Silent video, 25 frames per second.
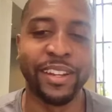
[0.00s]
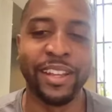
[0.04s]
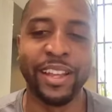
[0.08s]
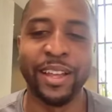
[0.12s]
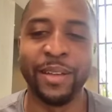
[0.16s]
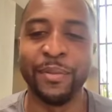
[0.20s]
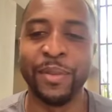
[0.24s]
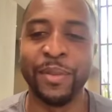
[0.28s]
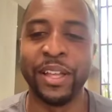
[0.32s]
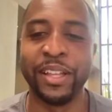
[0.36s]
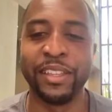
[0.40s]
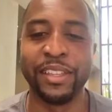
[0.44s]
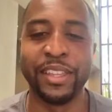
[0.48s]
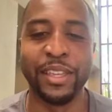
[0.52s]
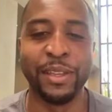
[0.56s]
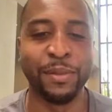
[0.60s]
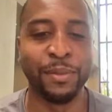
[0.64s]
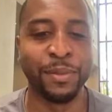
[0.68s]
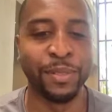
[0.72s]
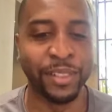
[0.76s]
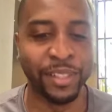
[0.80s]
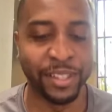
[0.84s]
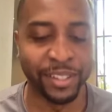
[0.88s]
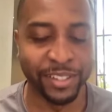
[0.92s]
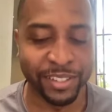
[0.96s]
to that, man.
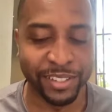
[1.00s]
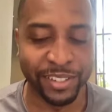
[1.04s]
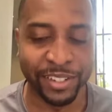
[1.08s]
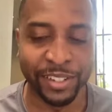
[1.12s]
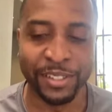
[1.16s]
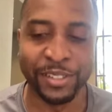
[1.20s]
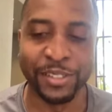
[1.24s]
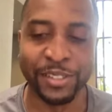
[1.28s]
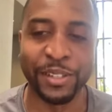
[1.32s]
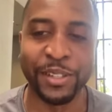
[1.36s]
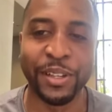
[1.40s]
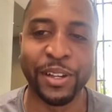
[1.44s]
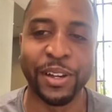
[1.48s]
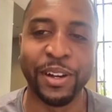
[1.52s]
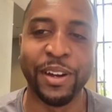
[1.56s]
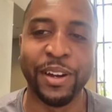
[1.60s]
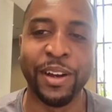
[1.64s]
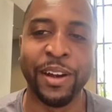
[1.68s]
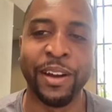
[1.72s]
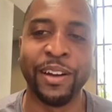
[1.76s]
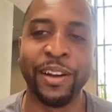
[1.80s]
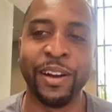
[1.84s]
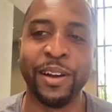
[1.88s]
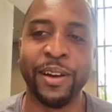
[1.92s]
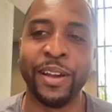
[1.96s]
Keep listening to your
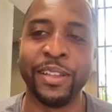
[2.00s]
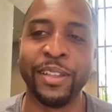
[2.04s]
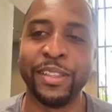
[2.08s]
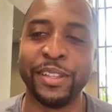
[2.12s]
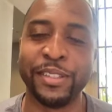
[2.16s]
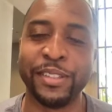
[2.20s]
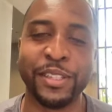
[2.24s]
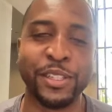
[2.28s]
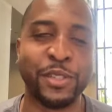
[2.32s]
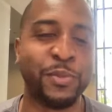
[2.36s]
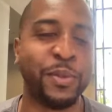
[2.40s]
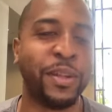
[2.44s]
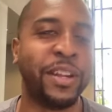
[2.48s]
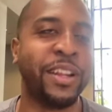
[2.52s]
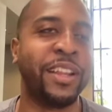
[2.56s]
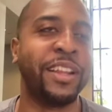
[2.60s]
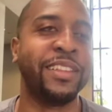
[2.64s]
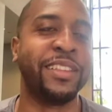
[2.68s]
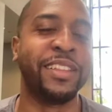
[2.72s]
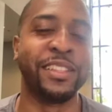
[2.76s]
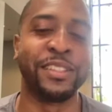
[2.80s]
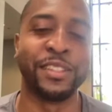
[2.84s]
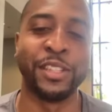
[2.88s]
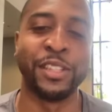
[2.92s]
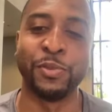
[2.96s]
heart. All right, this has been a
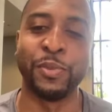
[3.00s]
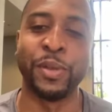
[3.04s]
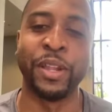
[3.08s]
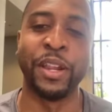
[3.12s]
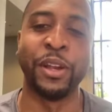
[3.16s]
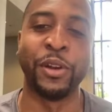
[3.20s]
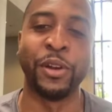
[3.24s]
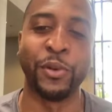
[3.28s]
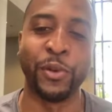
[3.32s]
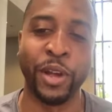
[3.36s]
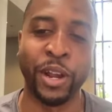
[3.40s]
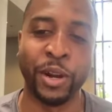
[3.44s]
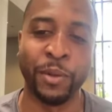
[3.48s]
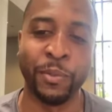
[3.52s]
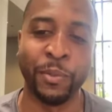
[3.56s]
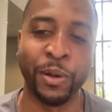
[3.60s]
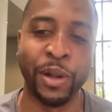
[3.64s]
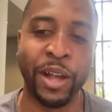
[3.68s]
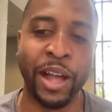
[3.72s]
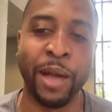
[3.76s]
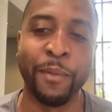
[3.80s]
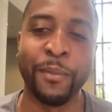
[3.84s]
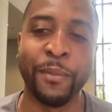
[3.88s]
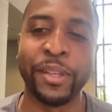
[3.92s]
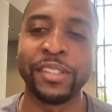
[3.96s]
this has been
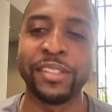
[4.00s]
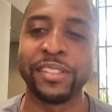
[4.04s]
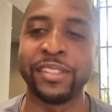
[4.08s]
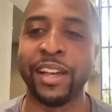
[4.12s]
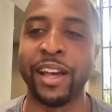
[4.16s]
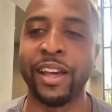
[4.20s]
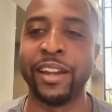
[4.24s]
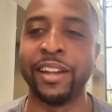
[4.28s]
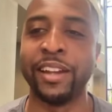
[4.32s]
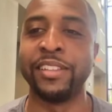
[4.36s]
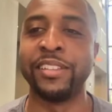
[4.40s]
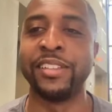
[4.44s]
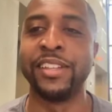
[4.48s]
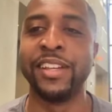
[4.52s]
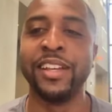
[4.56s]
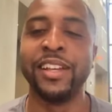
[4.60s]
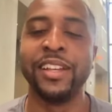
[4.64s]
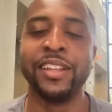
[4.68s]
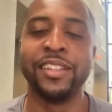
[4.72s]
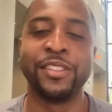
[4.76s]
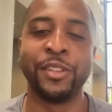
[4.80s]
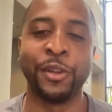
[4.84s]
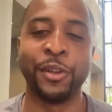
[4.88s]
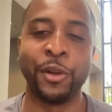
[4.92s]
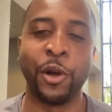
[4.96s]
incredible. I'm excited
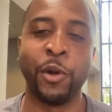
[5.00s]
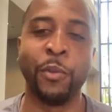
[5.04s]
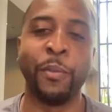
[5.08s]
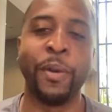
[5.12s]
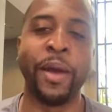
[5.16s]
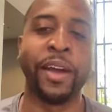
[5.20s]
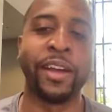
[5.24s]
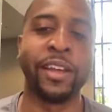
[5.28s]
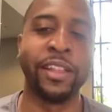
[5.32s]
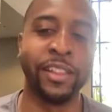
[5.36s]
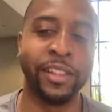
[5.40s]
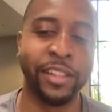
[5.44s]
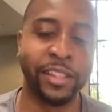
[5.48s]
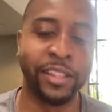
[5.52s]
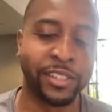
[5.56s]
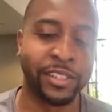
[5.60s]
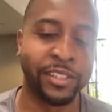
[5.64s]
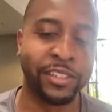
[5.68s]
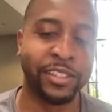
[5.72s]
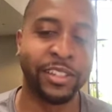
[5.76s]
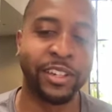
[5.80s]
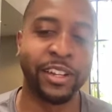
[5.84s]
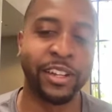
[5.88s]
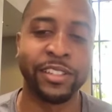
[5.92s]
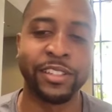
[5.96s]
to go back and
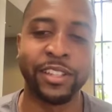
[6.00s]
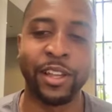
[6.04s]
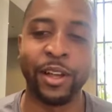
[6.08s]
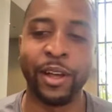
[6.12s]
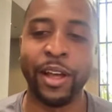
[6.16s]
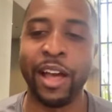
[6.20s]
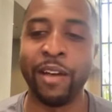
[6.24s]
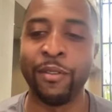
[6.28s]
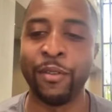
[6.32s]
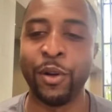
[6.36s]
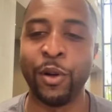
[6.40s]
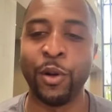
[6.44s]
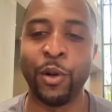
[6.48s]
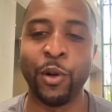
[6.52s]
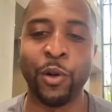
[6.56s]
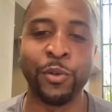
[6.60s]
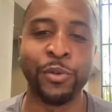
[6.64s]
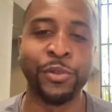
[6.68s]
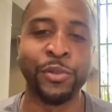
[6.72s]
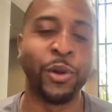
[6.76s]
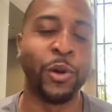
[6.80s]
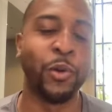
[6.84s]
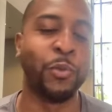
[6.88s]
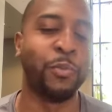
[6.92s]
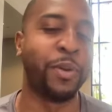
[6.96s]
listen to this. I'll have a whole
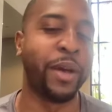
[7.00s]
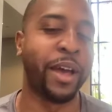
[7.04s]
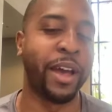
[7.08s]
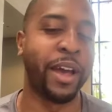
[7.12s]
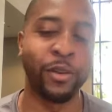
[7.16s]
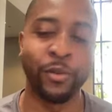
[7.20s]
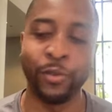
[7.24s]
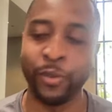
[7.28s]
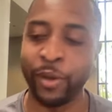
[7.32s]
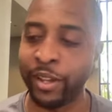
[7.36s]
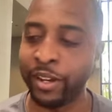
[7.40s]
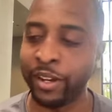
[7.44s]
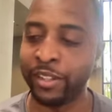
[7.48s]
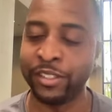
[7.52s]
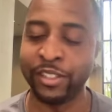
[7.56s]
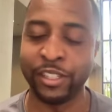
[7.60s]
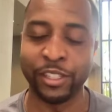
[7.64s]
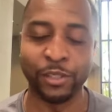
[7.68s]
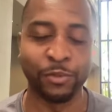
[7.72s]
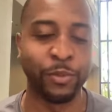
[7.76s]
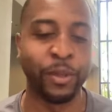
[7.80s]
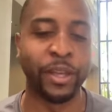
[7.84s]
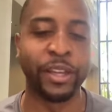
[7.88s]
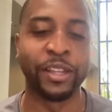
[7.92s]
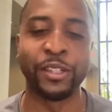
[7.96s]
notepad ready,
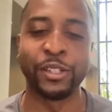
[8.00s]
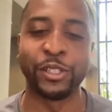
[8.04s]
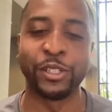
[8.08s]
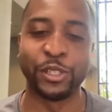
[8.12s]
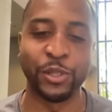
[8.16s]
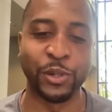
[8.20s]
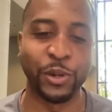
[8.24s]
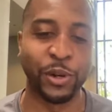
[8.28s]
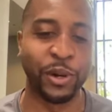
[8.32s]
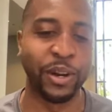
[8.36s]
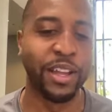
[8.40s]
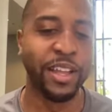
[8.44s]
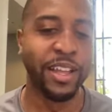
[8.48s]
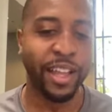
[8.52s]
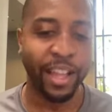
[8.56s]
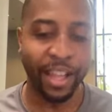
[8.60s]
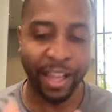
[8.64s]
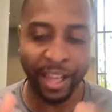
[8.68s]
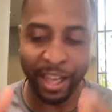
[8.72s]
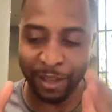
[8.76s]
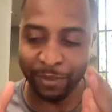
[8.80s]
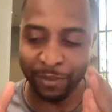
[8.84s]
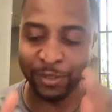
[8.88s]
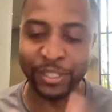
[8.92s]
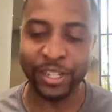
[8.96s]
just making sure
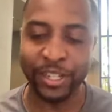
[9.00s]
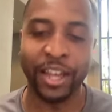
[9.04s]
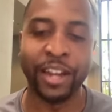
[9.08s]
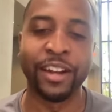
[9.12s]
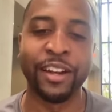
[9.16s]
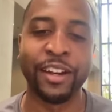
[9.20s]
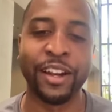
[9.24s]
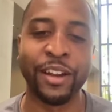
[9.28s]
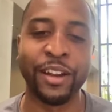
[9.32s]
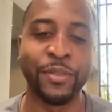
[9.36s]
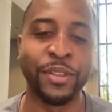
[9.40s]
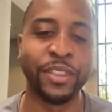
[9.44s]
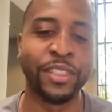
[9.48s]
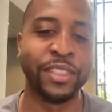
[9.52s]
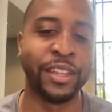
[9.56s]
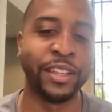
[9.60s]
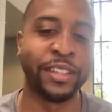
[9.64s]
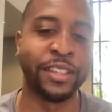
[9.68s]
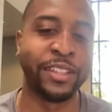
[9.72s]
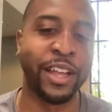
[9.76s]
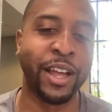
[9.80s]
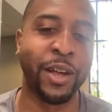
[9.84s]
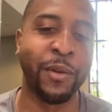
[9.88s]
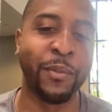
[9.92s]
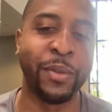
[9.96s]
I've jotted
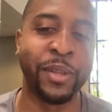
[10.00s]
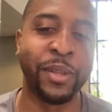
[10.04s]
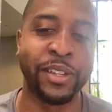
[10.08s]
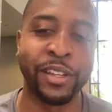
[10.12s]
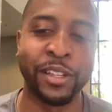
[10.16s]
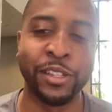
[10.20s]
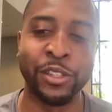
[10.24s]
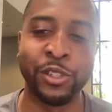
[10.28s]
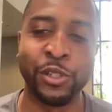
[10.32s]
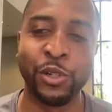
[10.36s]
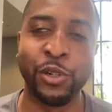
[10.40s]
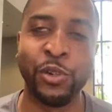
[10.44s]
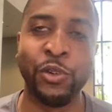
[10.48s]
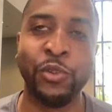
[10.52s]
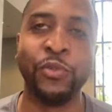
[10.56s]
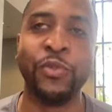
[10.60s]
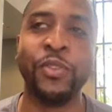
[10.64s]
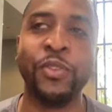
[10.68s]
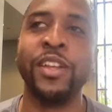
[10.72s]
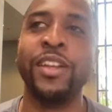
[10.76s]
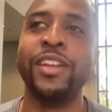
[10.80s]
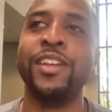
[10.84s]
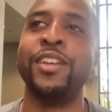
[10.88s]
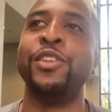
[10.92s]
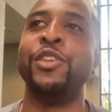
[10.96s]
everything down, because you
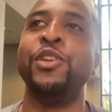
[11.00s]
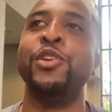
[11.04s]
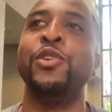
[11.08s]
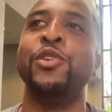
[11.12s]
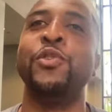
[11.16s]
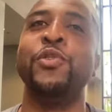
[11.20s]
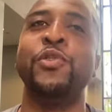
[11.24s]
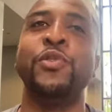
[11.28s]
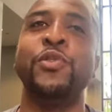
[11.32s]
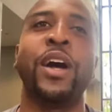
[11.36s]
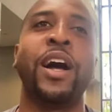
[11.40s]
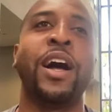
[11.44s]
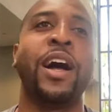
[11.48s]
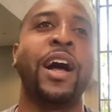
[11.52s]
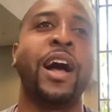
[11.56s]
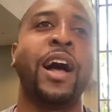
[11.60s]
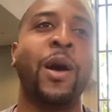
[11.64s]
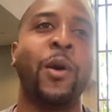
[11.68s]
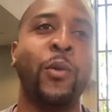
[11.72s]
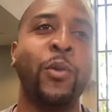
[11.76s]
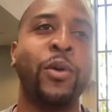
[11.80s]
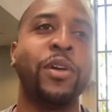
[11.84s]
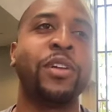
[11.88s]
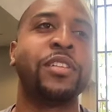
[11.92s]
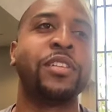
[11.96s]
you I,
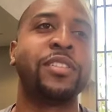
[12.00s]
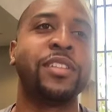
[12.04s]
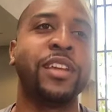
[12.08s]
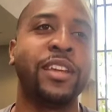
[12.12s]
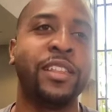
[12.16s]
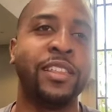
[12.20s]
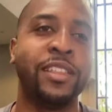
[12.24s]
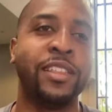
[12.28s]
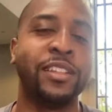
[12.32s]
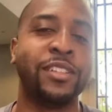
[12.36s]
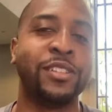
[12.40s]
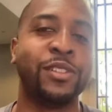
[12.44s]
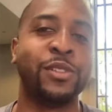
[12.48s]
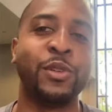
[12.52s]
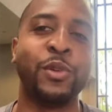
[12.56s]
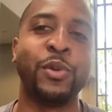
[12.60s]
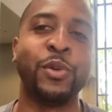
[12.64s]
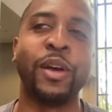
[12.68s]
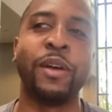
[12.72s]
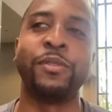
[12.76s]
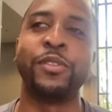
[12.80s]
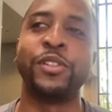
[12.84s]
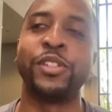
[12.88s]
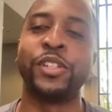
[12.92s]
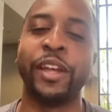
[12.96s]
I will say this, you
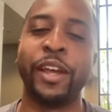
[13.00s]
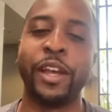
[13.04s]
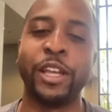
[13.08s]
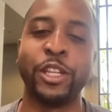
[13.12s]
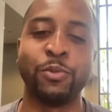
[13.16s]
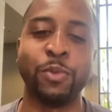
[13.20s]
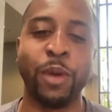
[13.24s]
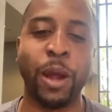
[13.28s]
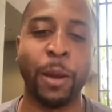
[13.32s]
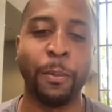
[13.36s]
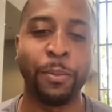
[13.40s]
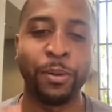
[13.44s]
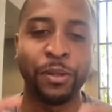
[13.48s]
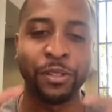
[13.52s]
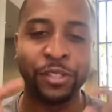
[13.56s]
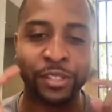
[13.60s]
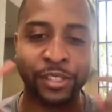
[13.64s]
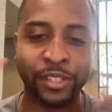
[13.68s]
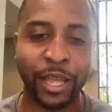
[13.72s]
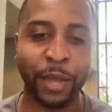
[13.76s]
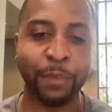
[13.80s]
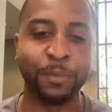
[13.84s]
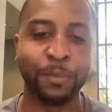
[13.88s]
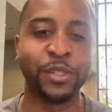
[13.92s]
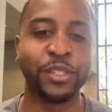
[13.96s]
have changed my
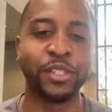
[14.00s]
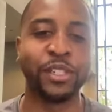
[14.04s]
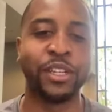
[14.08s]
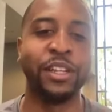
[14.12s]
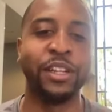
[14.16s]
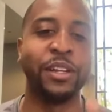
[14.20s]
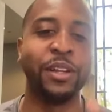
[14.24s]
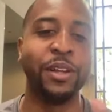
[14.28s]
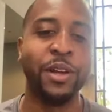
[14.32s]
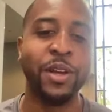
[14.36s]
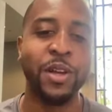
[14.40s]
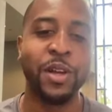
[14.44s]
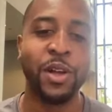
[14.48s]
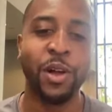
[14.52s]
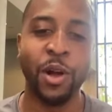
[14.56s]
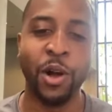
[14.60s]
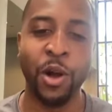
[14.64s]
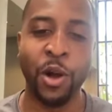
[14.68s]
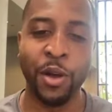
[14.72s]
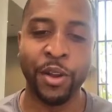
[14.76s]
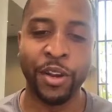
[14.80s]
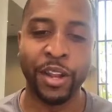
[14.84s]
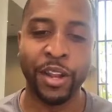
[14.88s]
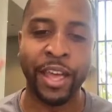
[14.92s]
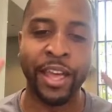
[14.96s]
perception
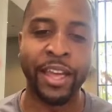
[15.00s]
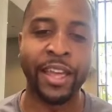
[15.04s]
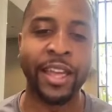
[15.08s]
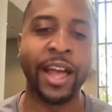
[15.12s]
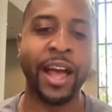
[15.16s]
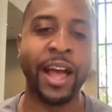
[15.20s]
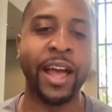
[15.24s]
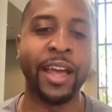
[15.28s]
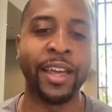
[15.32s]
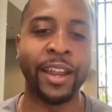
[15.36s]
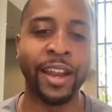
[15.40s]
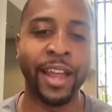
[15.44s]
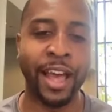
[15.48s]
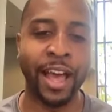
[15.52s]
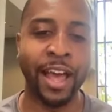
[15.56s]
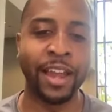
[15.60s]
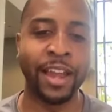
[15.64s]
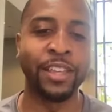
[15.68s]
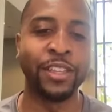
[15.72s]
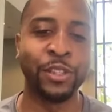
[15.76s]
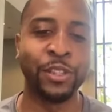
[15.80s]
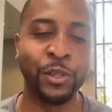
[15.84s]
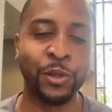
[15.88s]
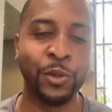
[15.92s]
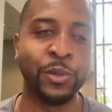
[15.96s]
on A I and how
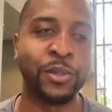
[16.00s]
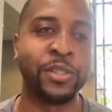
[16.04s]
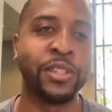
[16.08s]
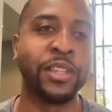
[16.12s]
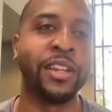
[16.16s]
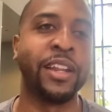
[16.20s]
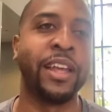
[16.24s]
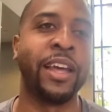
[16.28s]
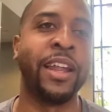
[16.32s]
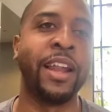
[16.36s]
to use it.